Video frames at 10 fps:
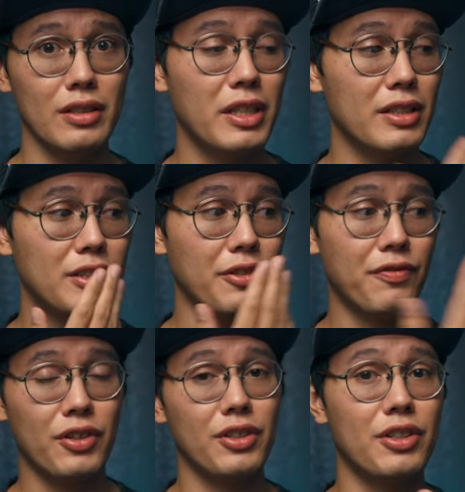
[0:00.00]
because you're
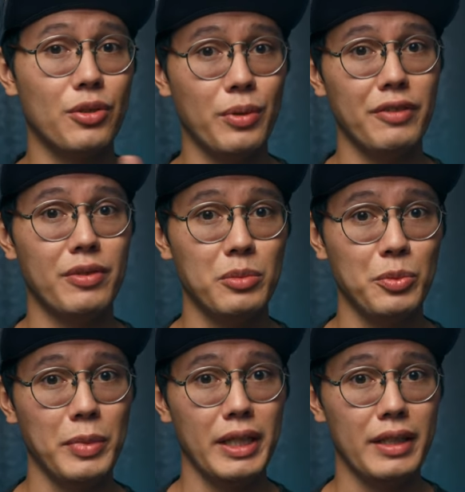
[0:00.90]
further away from the
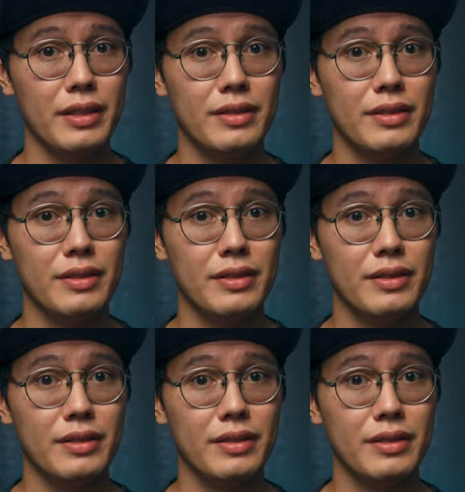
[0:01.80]
mic.